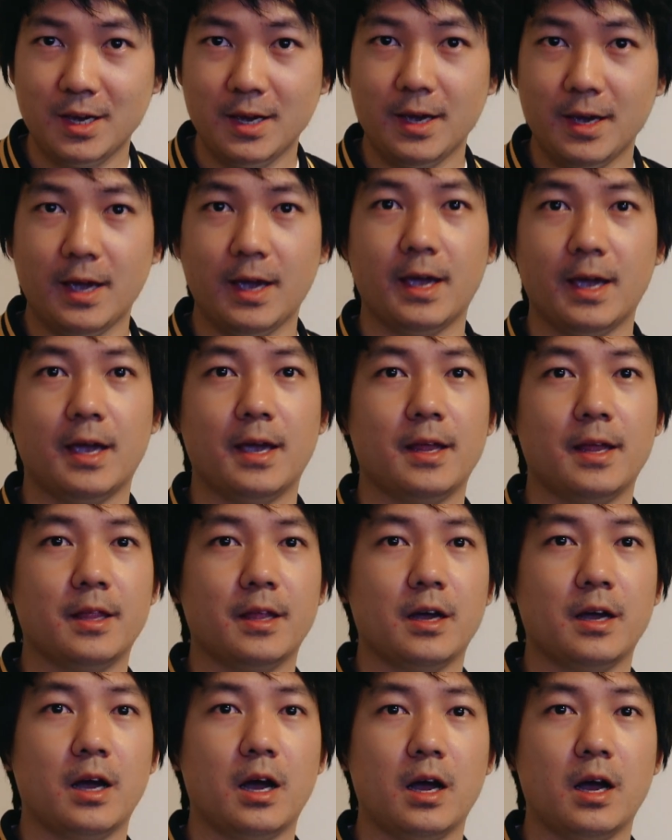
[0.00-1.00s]
and
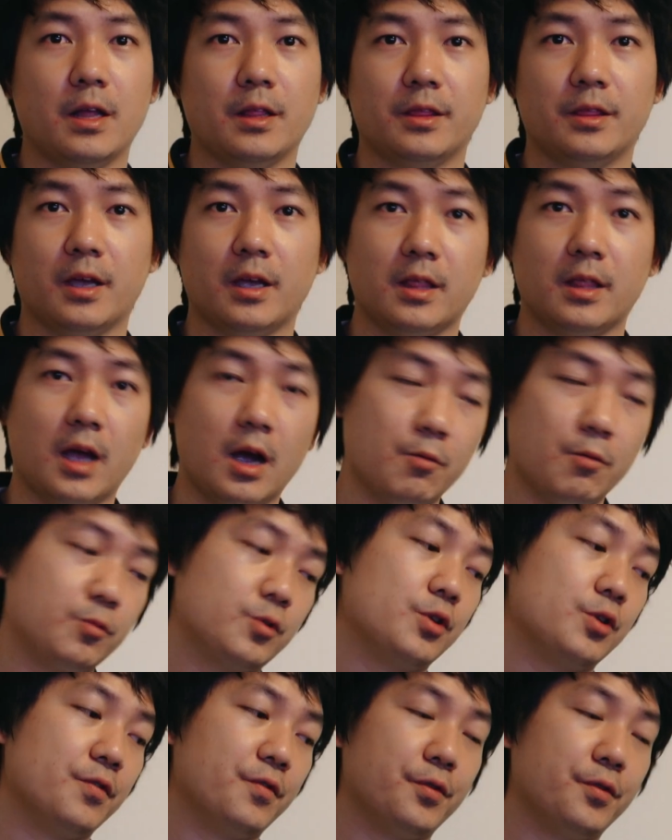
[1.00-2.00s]
then I will
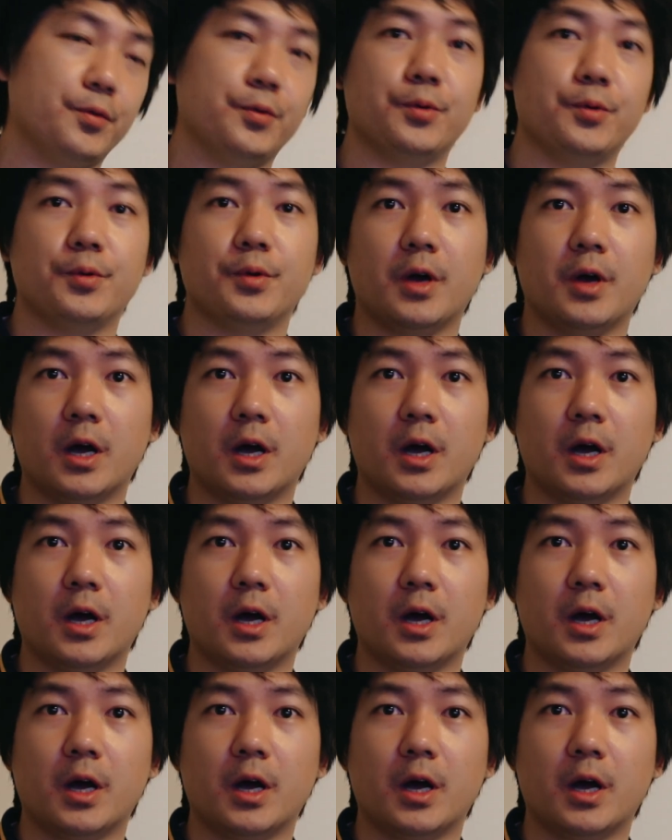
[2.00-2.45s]
go through